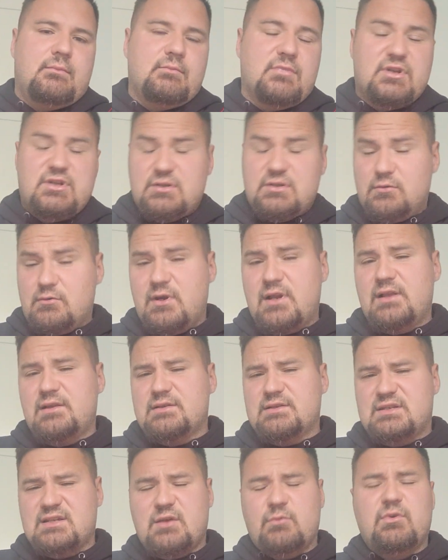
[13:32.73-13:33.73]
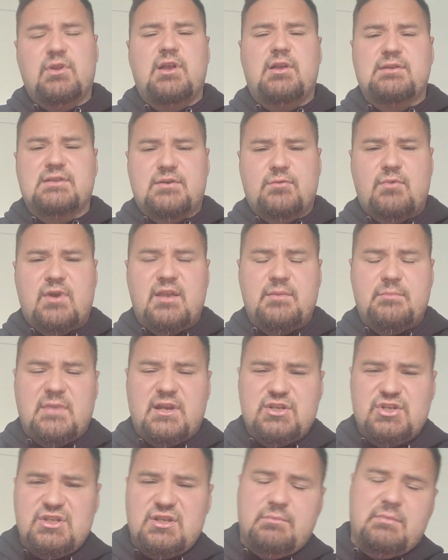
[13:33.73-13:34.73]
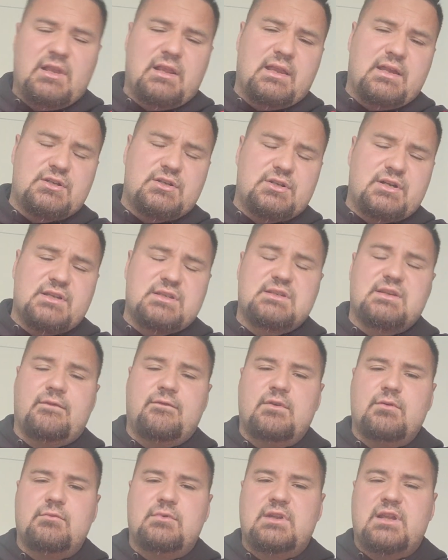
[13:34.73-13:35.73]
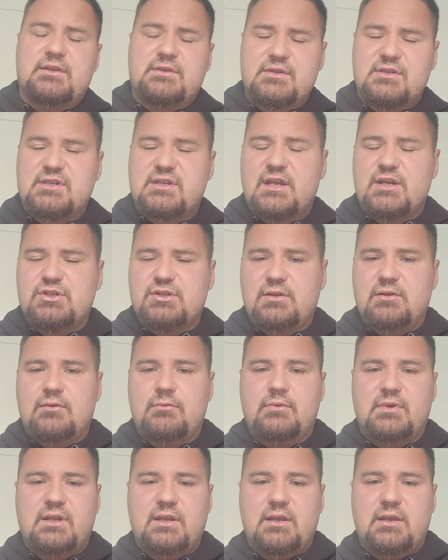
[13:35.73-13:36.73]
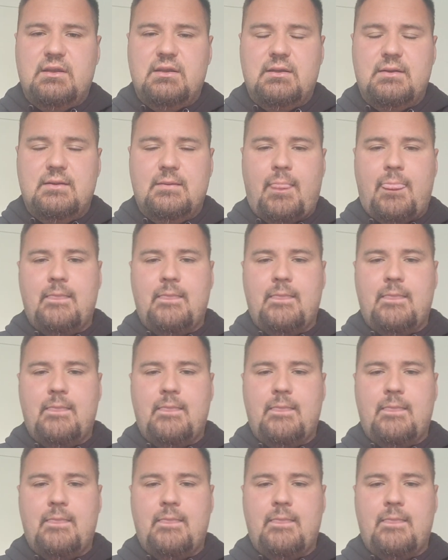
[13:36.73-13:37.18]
but or else I will also write my Gmail address if you would like to schedule a reading.